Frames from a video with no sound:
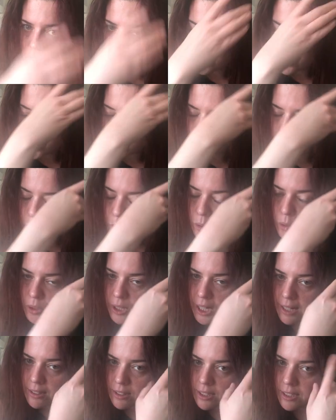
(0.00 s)
Smooth
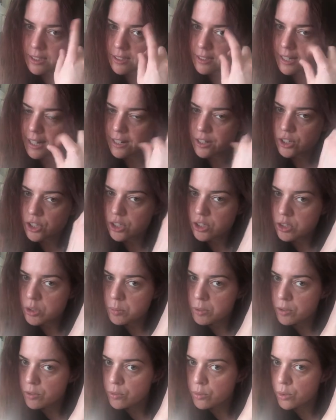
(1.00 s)
out the sections
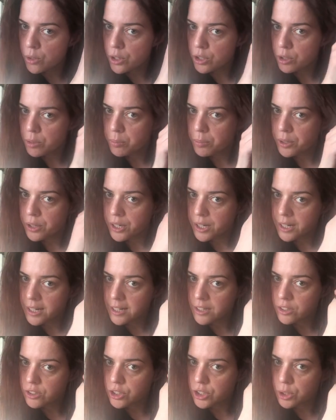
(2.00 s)
before you put it
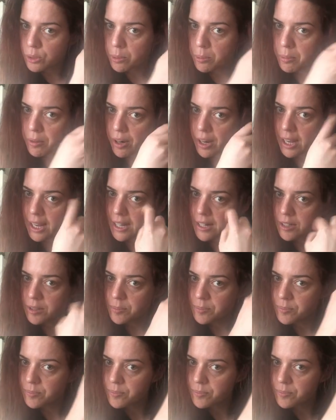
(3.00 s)
into a braid.